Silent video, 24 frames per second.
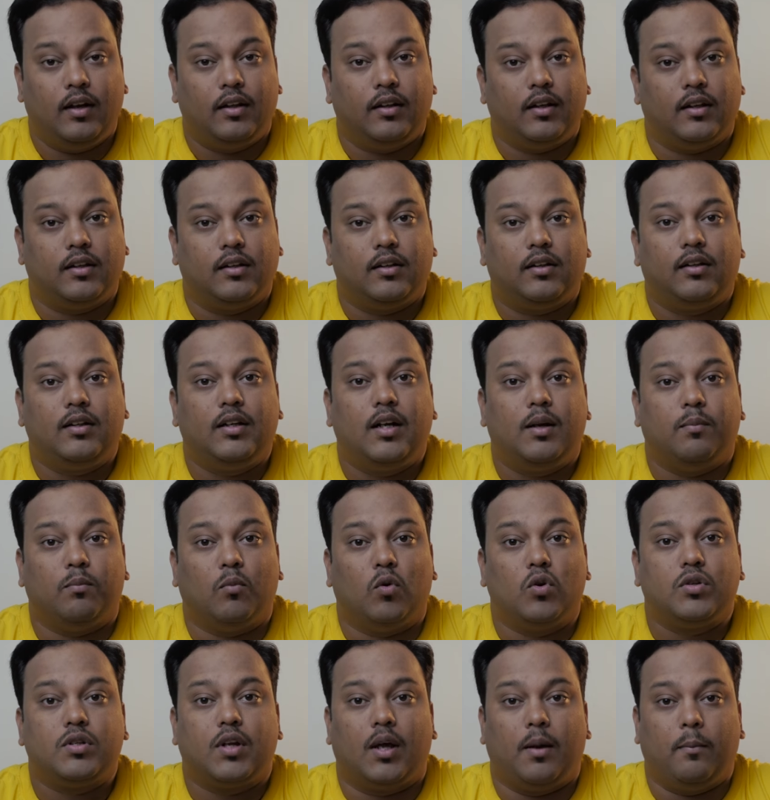The third and
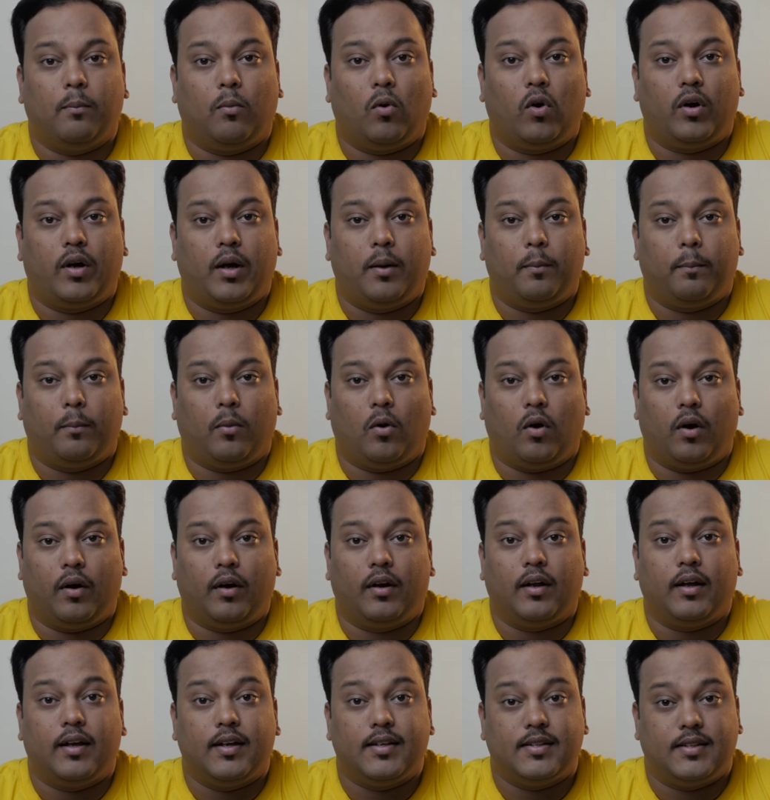most important
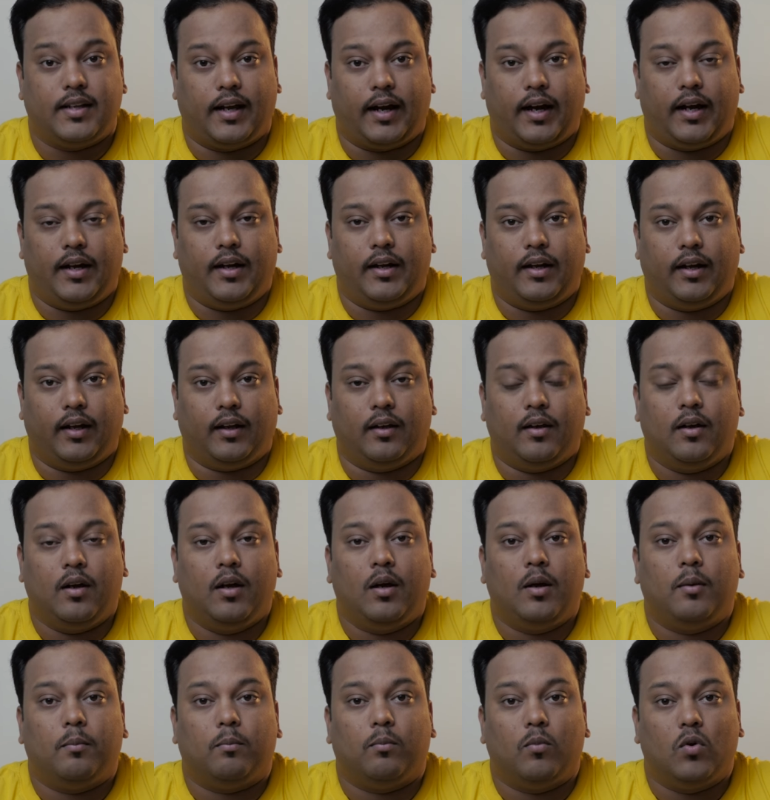point is the editing.
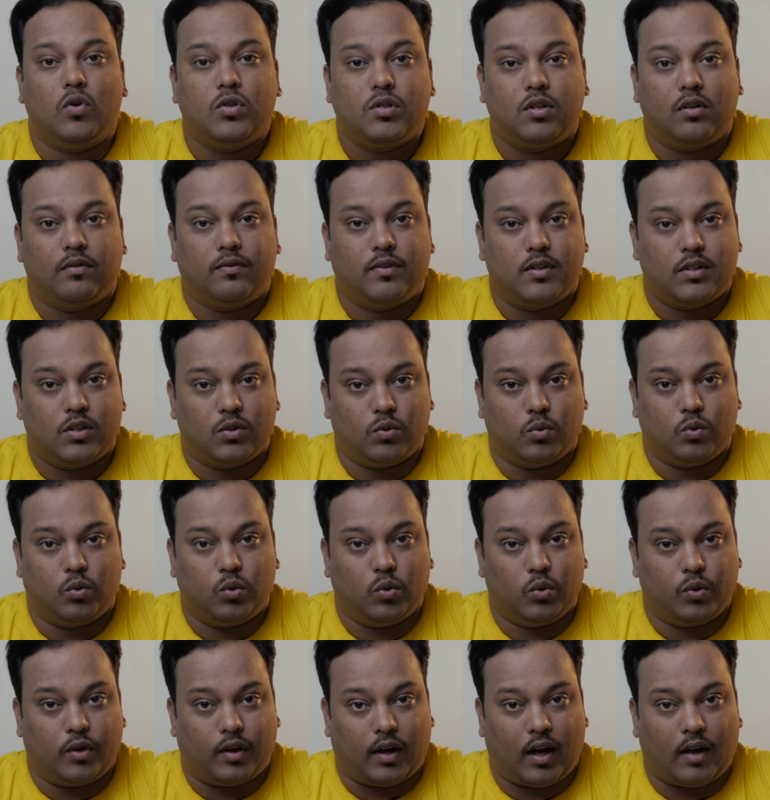Most of us who
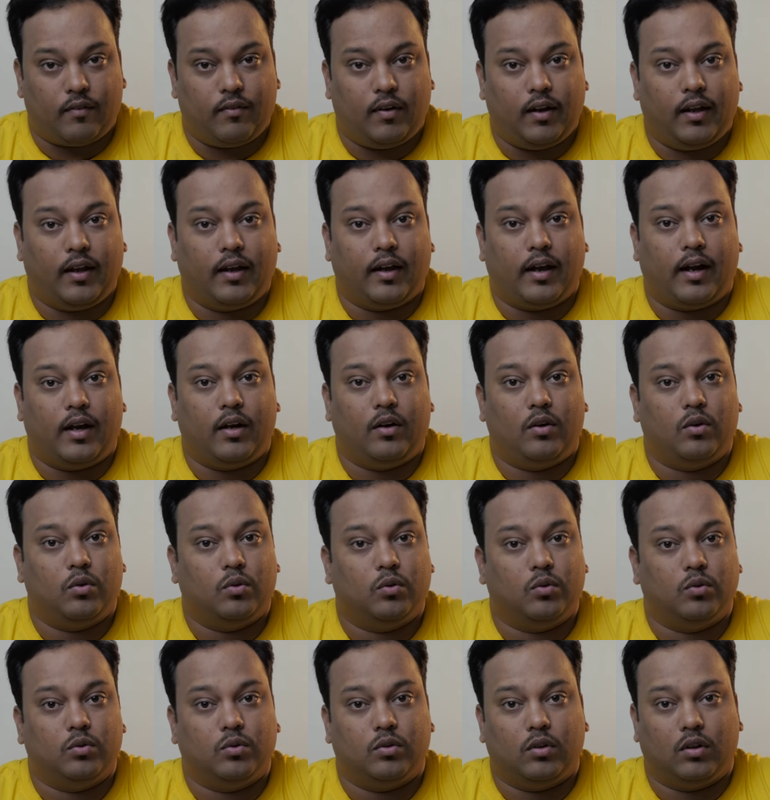do traveling and
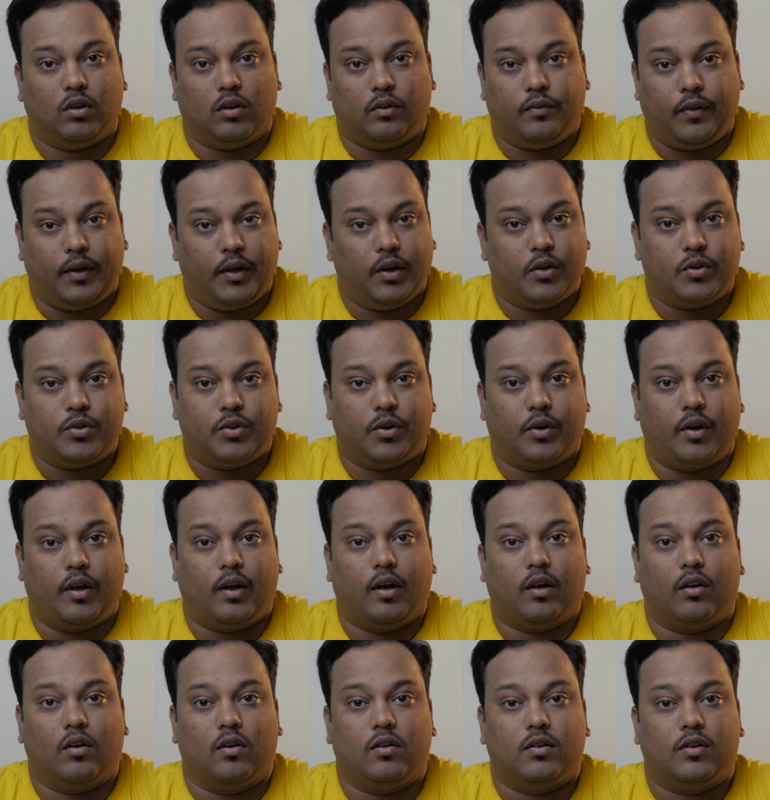do video
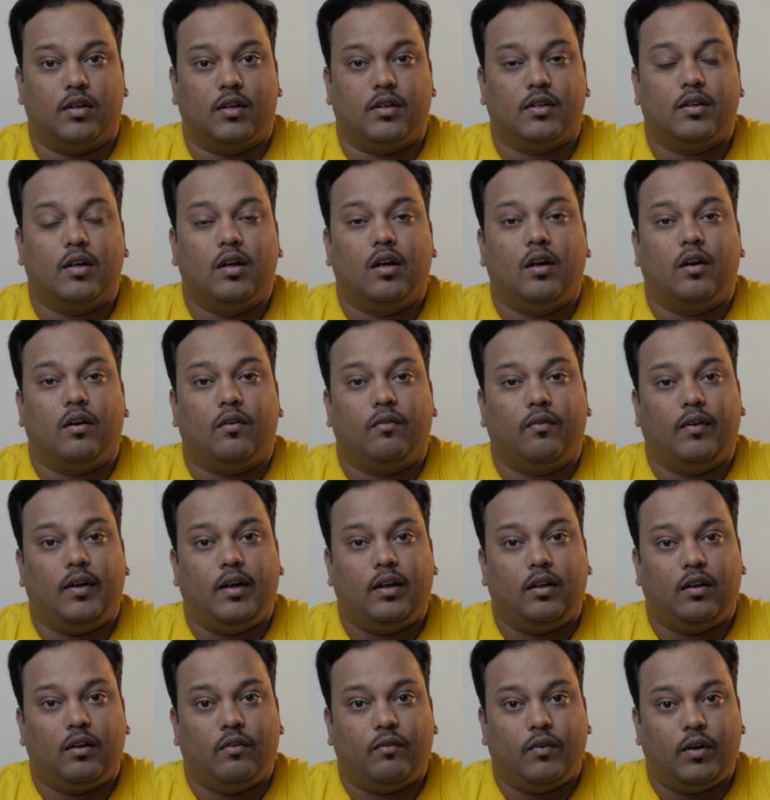shooting and all things,
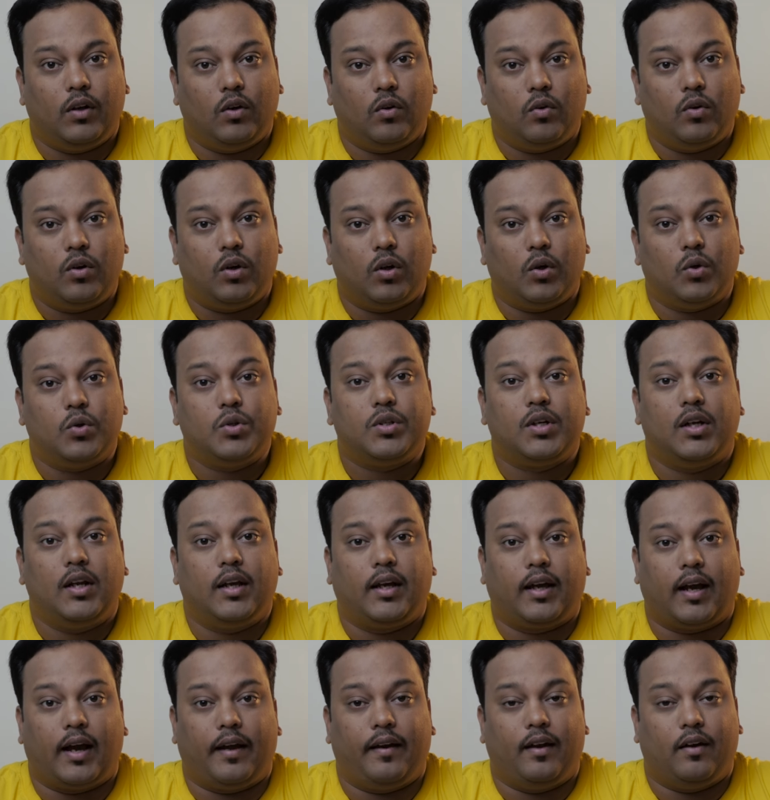we don't usually
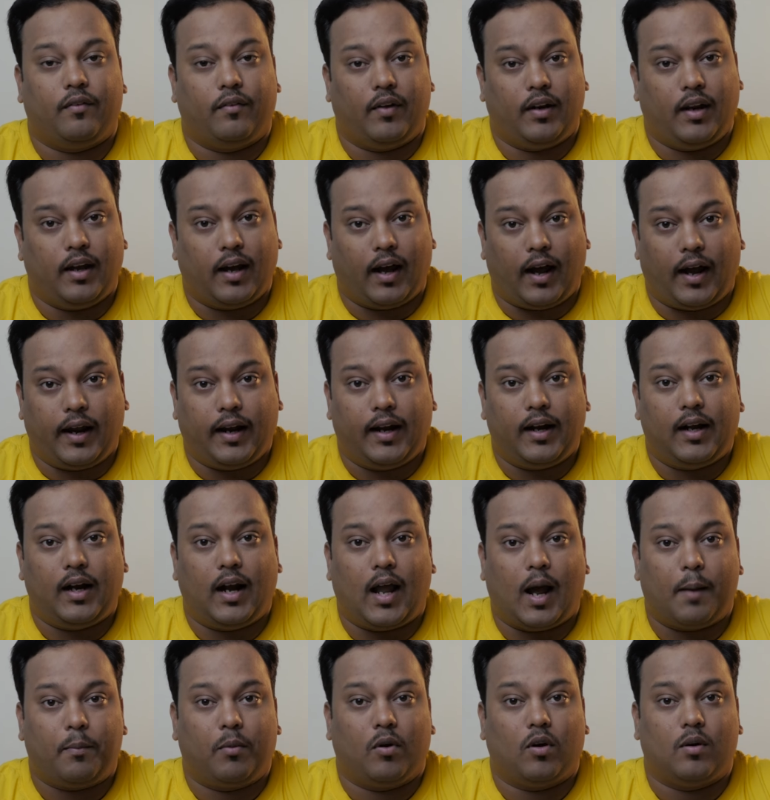carry a very high-end
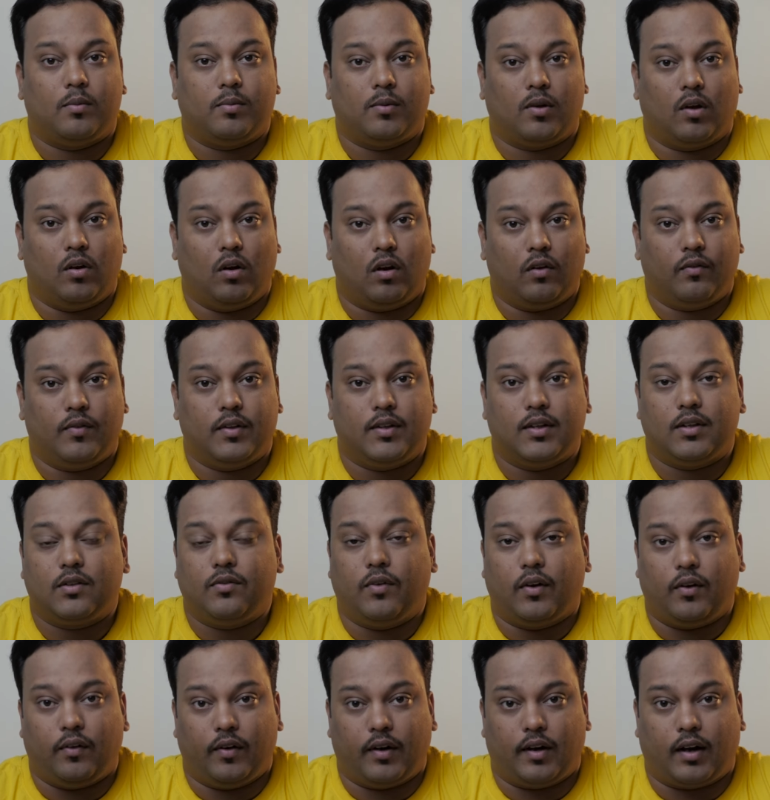laptop along with us
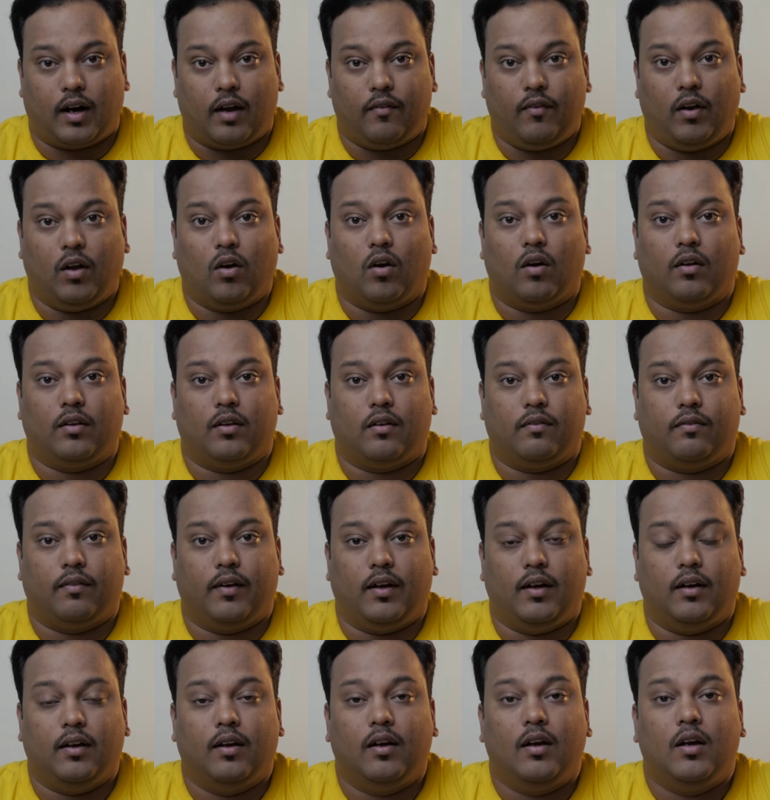when you're traveling on the
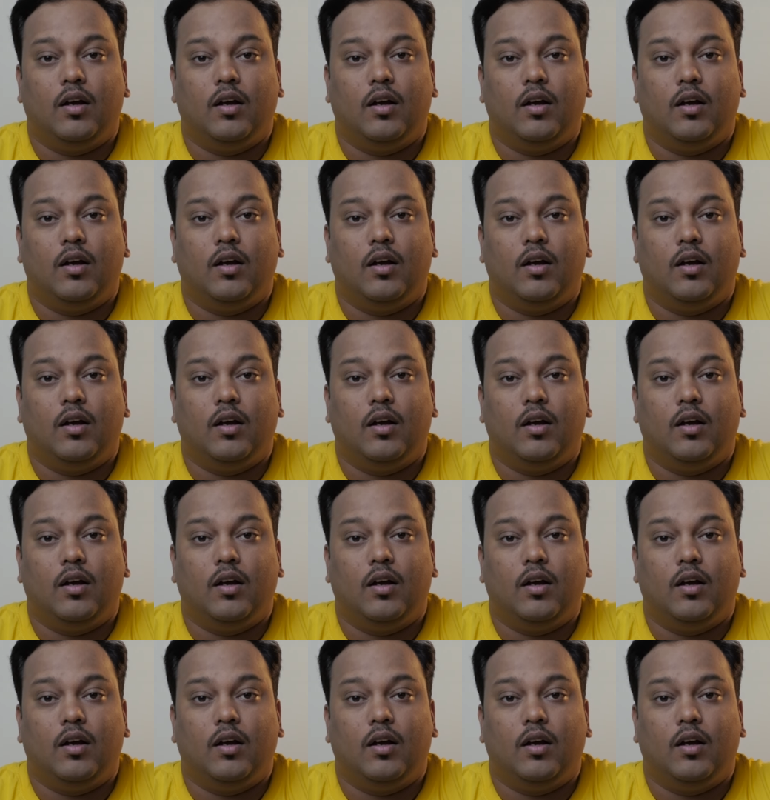field.